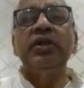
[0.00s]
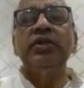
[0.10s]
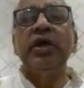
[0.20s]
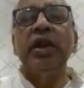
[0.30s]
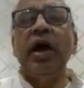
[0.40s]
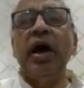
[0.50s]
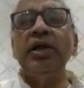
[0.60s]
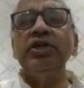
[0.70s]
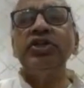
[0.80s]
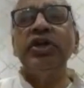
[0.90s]
The
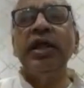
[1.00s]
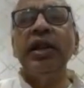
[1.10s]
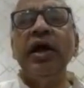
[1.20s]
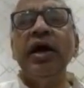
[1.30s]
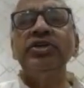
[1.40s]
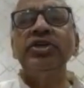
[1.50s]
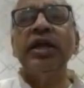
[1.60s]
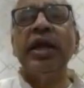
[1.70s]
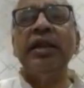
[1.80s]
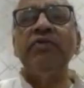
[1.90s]
larger and larger
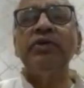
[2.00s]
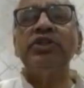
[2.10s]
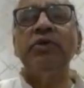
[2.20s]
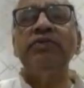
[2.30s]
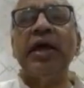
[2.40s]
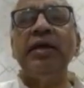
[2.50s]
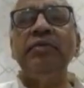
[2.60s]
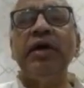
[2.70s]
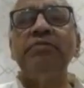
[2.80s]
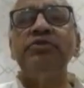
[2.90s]
canvas of time
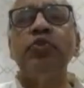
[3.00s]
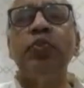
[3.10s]
comes